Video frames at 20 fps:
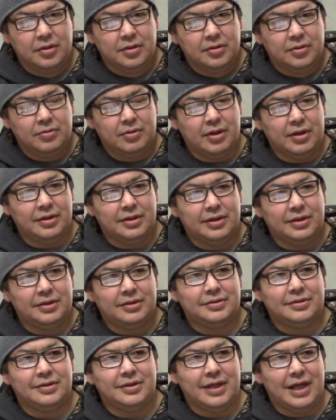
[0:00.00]
Well,
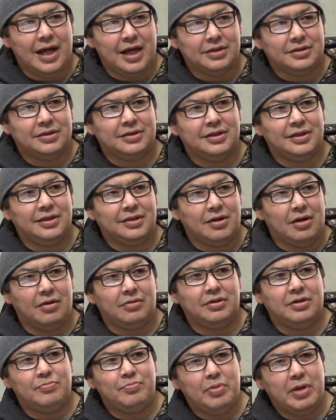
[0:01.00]
it
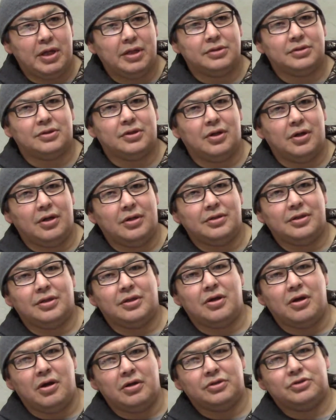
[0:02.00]
all depends on the
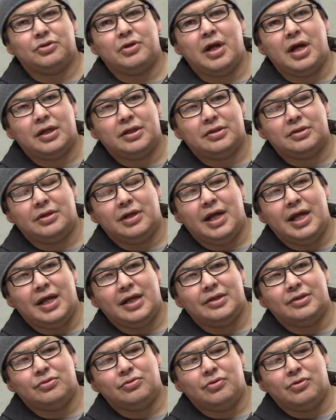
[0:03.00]
contractor
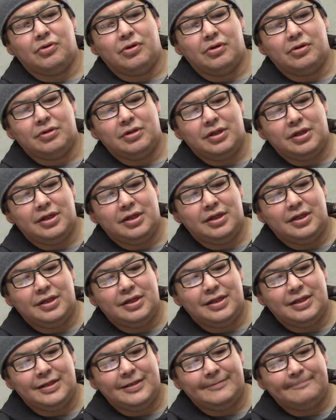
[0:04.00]
and or
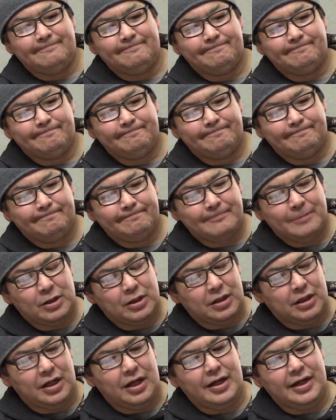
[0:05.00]
the
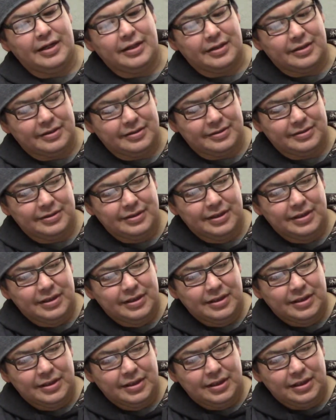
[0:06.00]
client.
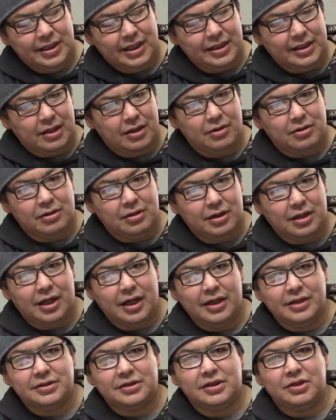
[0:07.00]
Like all
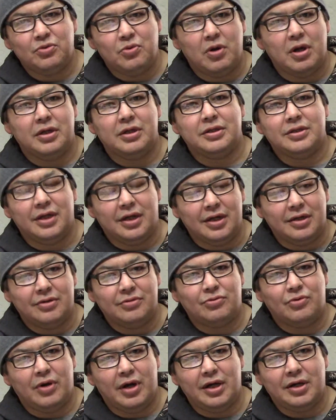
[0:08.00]
clients, they want it
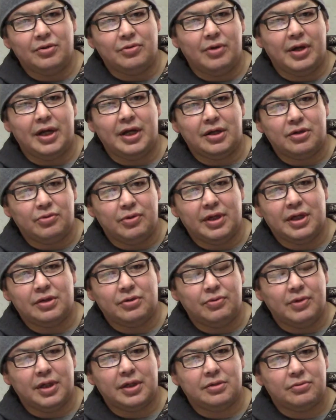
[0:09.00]
done right away,
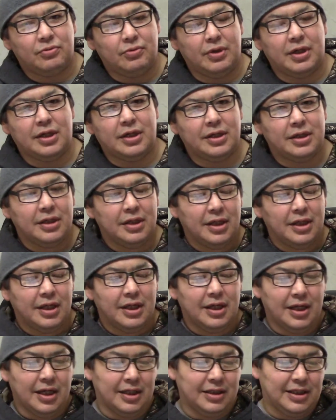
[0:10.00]
quick.
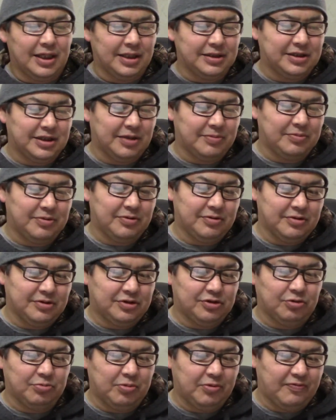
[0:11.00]
And that's up to the
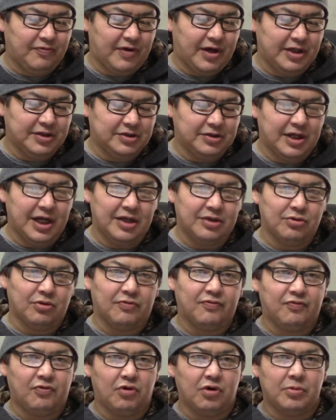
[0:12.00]
supervisor and or
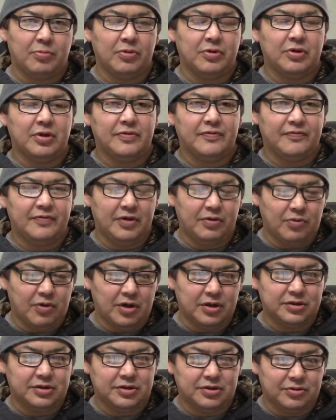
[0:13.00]
foreman if he
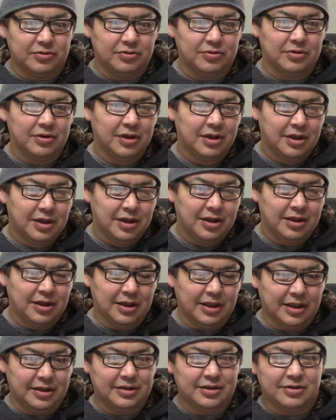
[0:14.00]
wants to
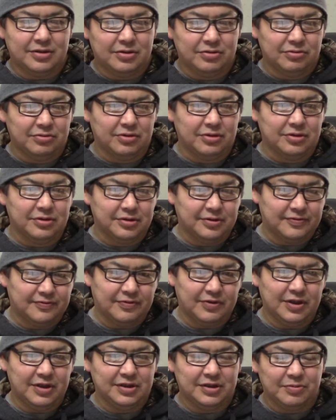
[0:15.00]
let the tools
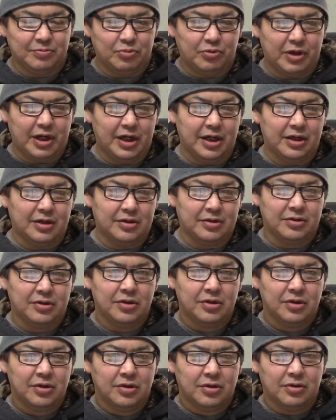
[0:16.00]
freeze and break
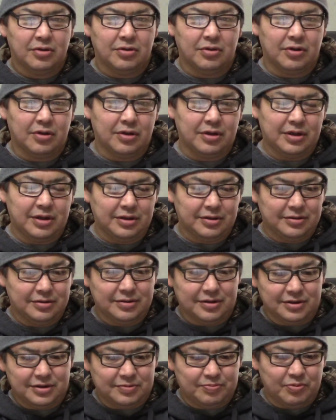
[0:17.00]
or
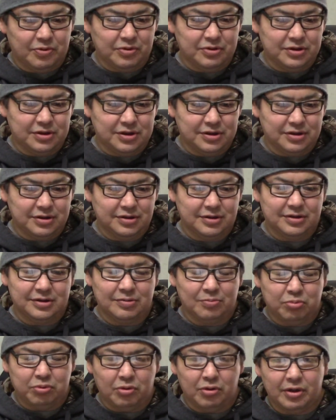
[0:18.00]
expose his
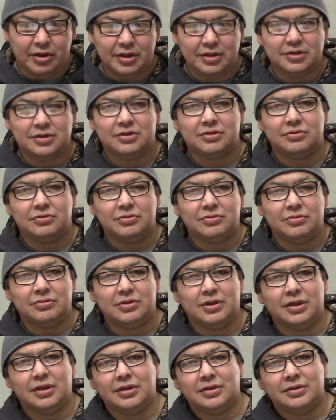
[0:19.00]
employees to
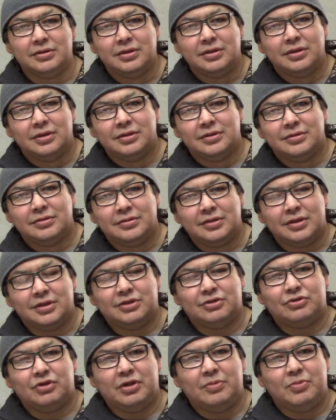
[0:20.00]

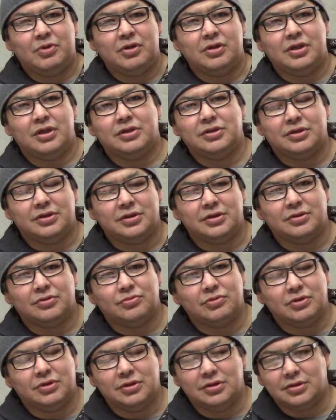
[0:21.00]
extreme conditions,
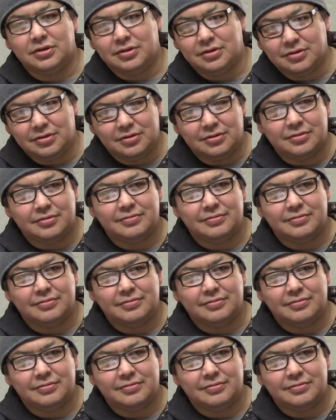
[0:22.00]
which is,